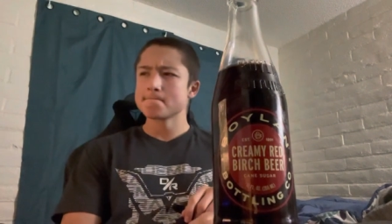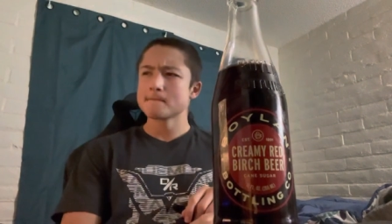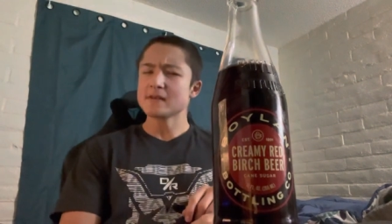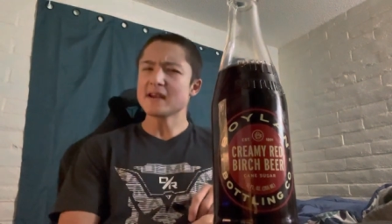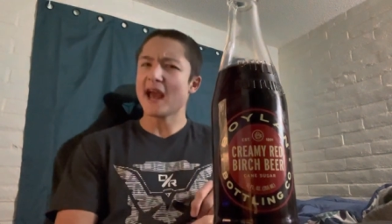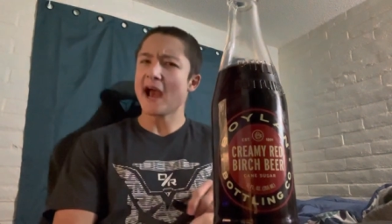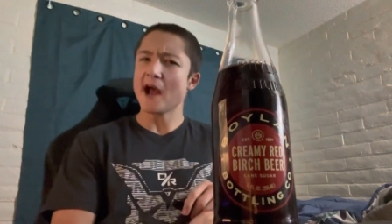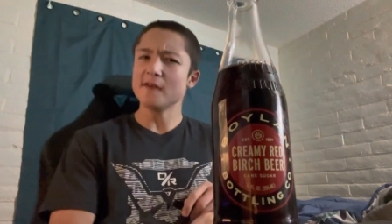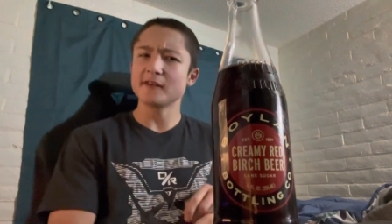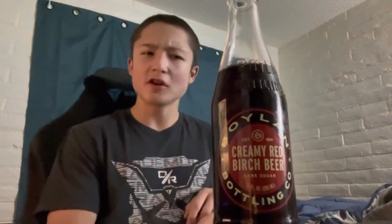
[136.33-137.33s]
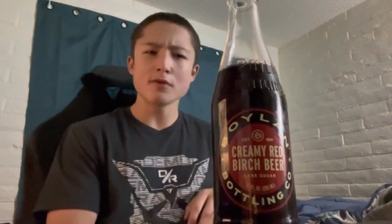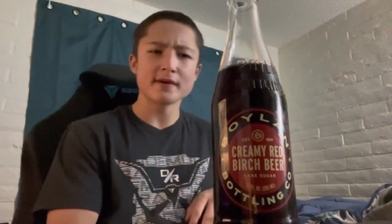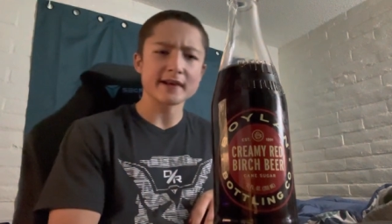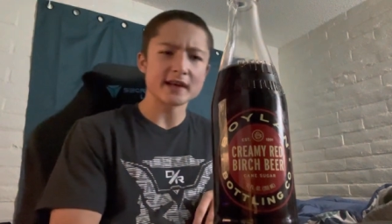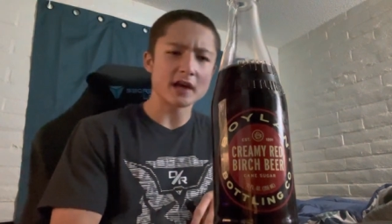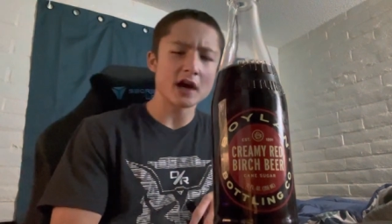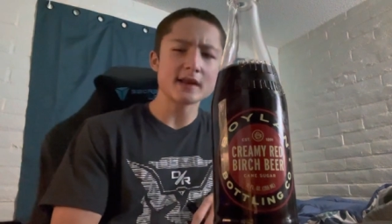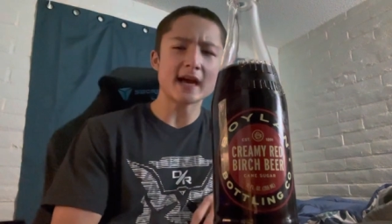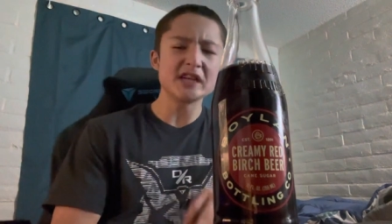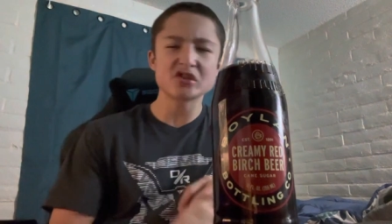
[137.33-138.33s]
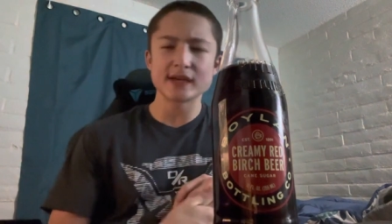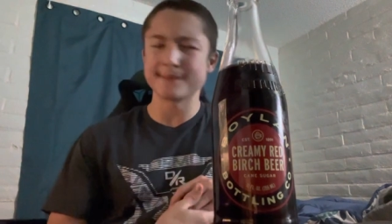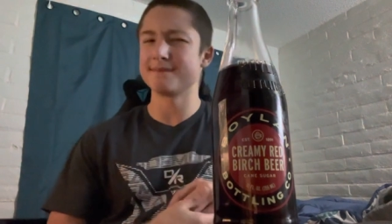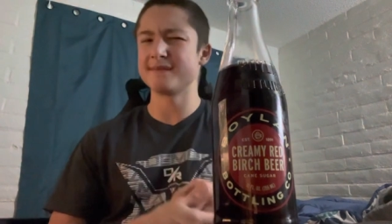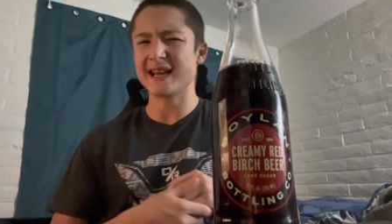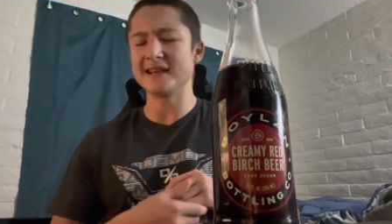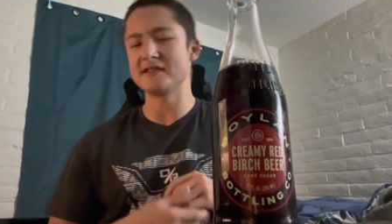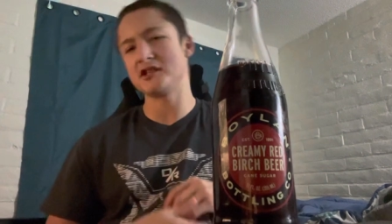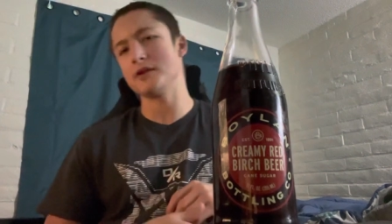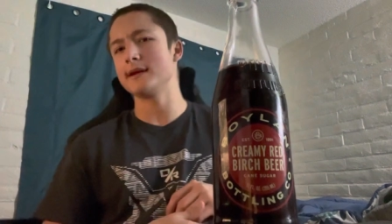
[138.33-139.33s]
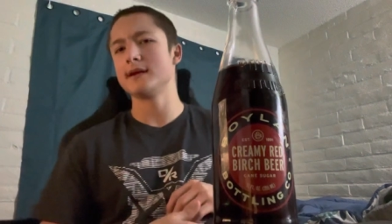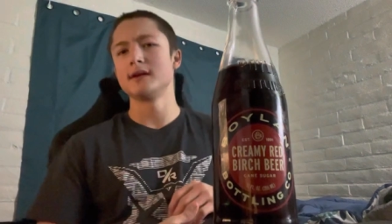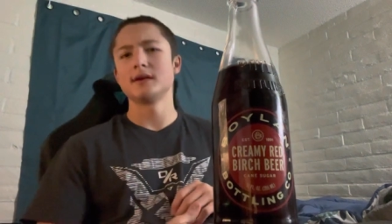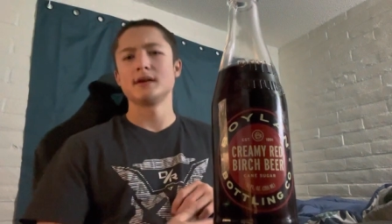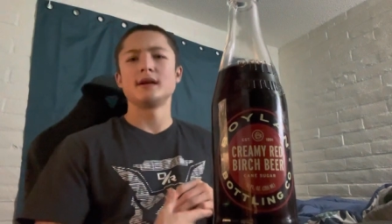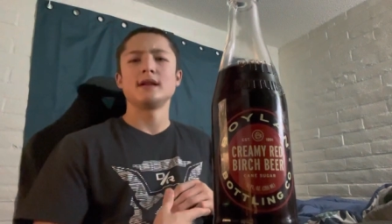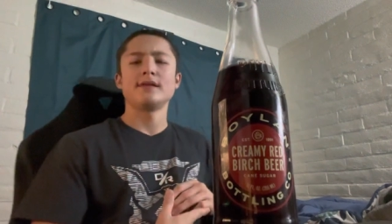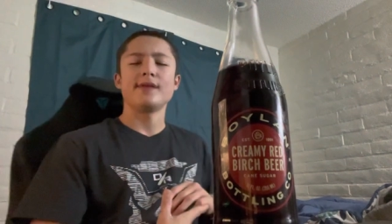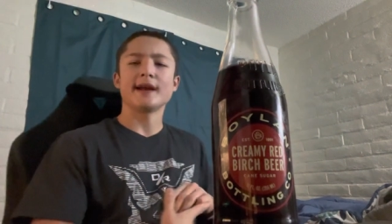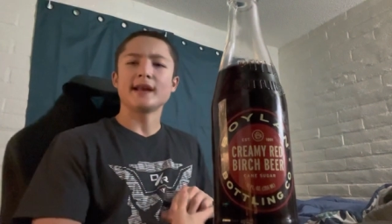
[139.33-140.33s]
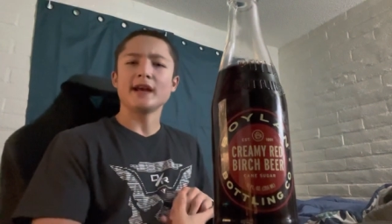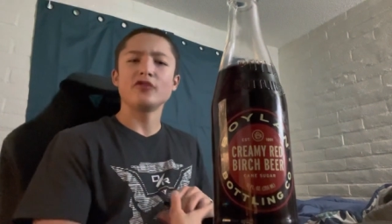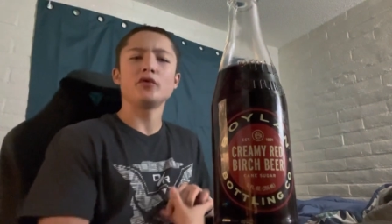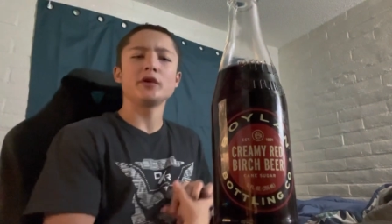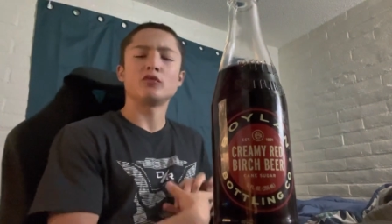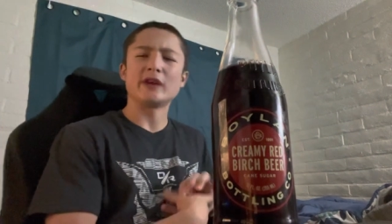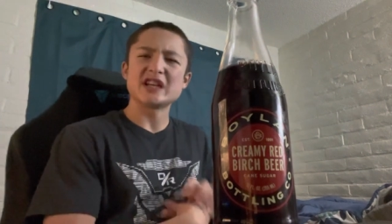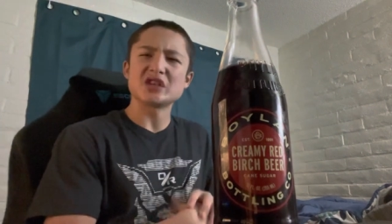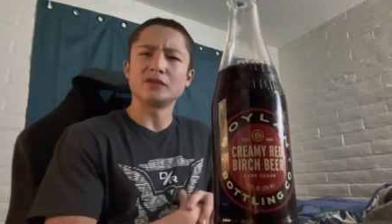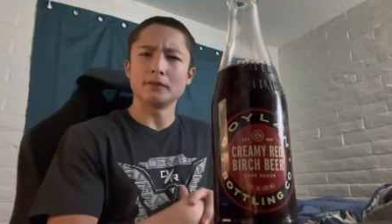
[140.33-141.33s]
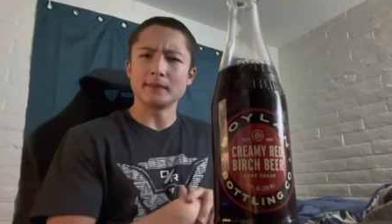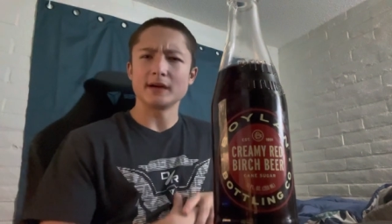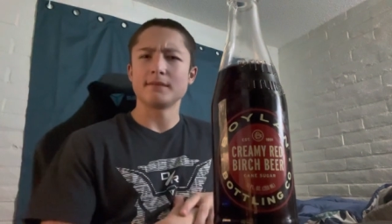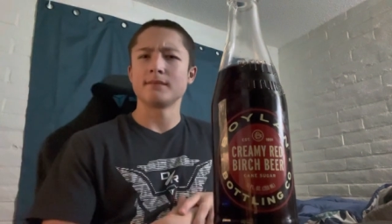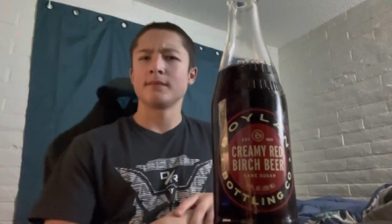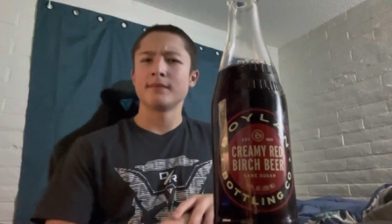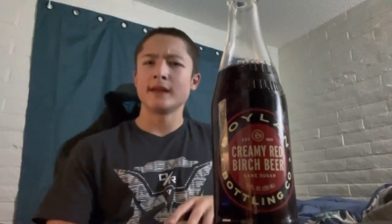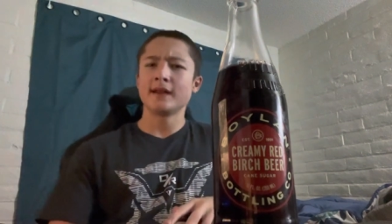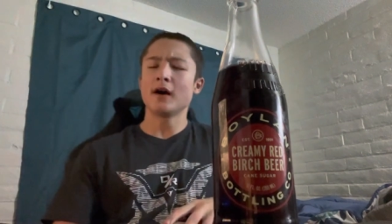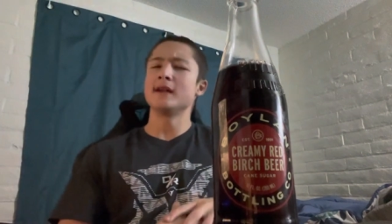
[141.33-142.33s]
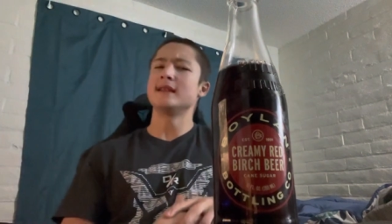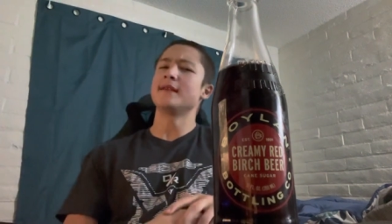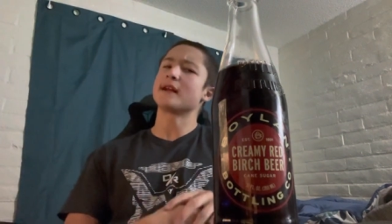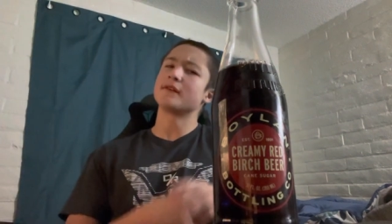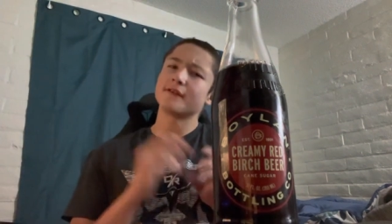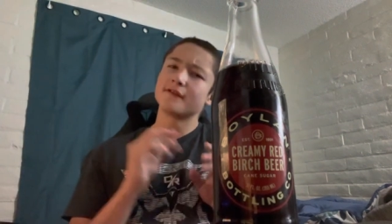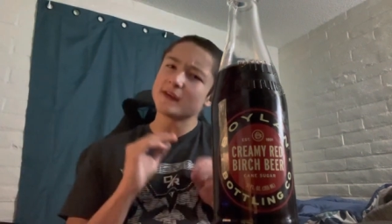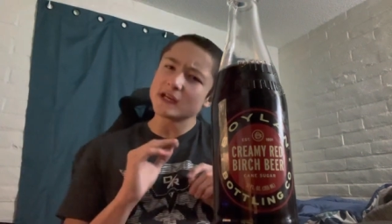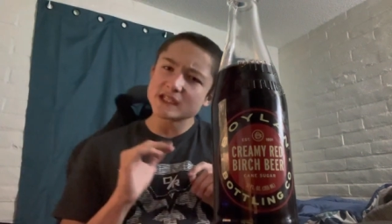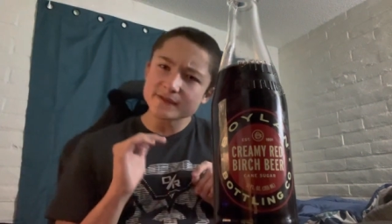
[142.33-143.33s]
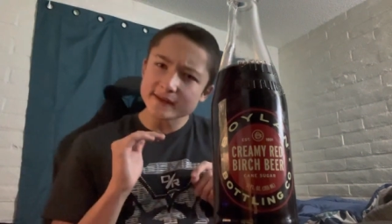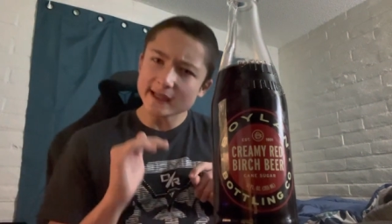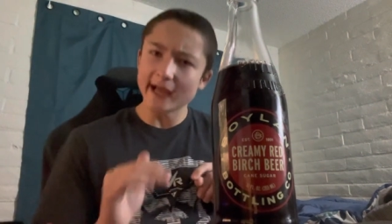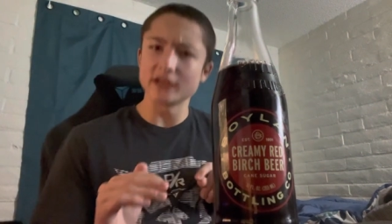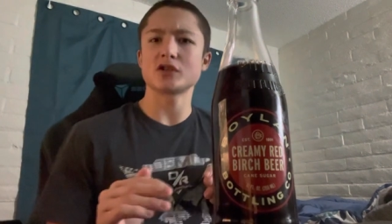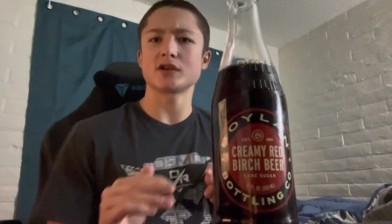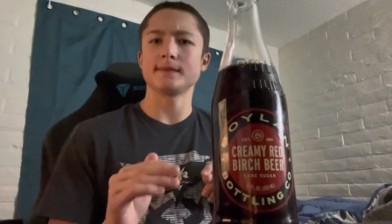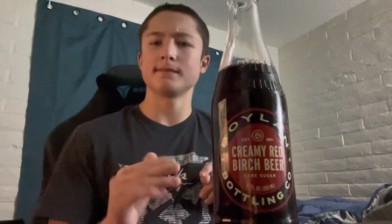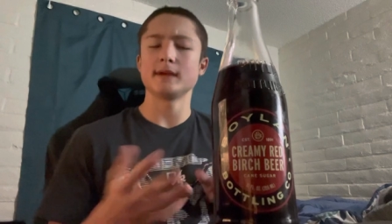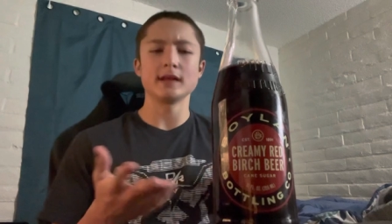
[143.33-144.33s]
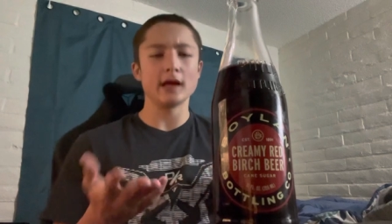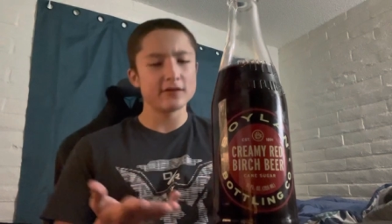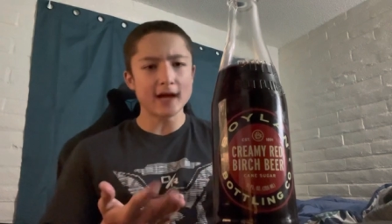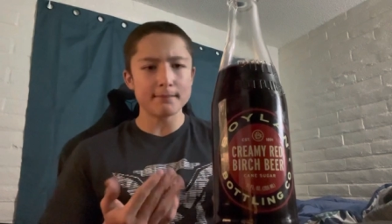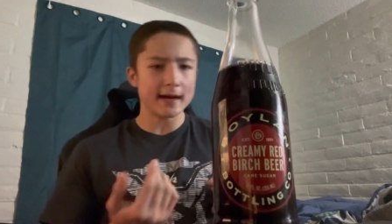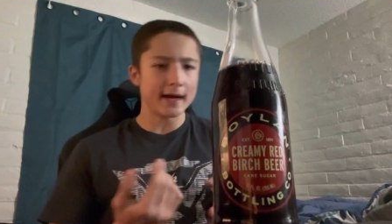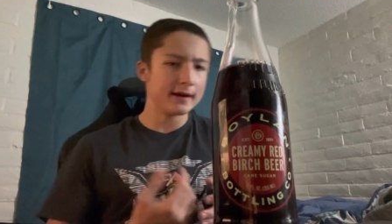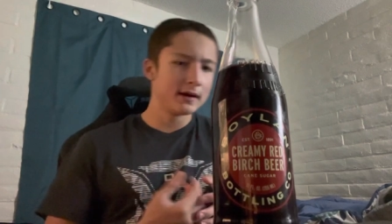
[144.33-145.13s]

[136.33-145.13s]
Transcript: it kind of has like a little bit of like a, an ice cream taste to it. Like a nice, really rich root beer. And then like with a finish of vanilla ice cream. It, it's not bad